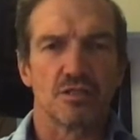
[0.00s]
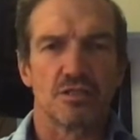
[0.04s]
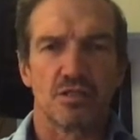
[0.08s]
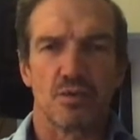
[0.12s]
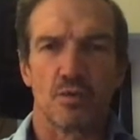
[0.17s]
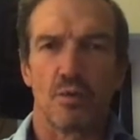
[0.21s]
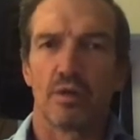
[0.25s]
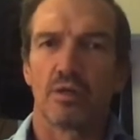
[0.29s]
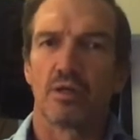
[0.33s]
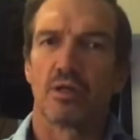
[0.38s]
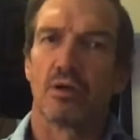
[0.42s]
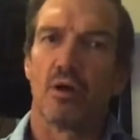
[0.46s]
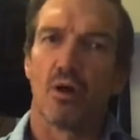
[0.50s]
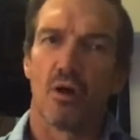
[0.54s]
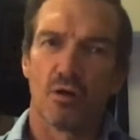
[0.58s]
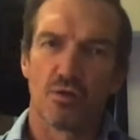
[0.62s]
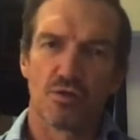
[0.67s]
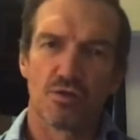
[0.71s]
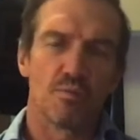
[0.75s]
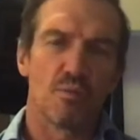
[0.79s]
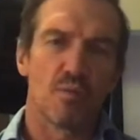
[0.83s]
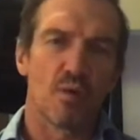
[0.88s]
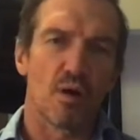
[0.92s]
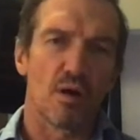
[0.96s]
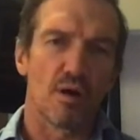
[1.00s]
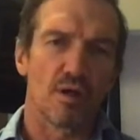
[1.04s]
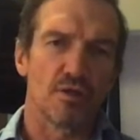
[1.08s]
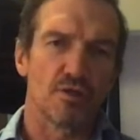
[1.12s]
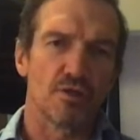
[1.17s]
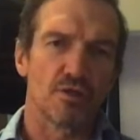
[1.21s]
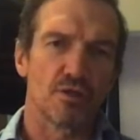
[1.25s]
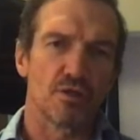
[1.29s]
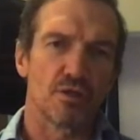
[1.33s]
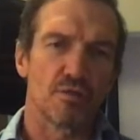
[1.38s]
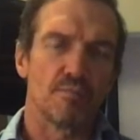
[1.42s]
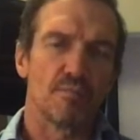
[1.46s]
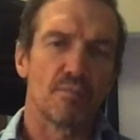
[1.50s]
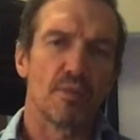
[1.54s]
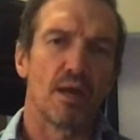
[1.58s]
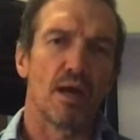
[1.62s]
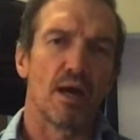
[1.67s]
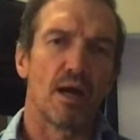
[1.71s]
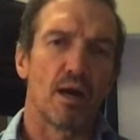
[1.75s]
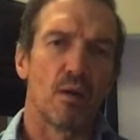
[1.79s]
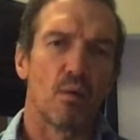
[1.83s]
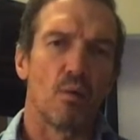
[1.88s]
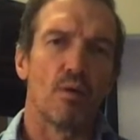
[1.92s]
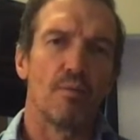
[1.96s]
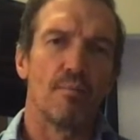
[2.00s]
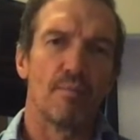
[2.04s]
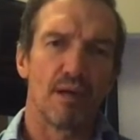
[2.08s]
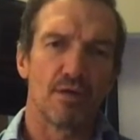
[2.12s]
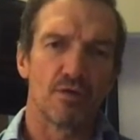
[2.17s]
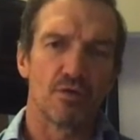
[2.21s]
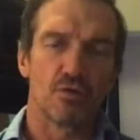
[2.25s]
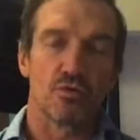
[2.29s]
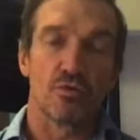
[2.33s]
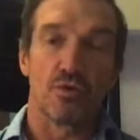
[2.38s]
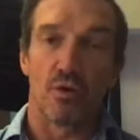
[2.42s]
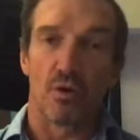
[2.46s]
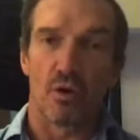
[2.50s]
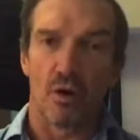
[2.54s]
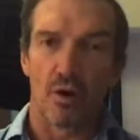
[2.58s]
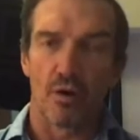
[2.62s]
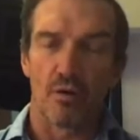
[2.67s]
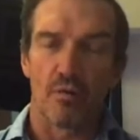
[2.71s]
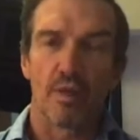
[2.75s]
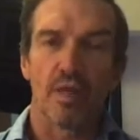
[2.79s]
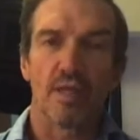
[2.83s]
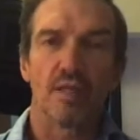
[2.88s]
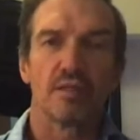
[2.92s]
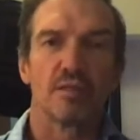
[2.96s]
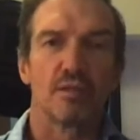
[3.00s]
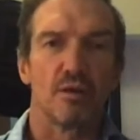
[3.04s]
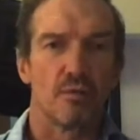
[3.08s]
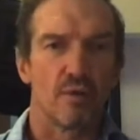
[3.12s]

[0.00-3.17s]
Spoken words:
So it can also monitor or measure their heart rate,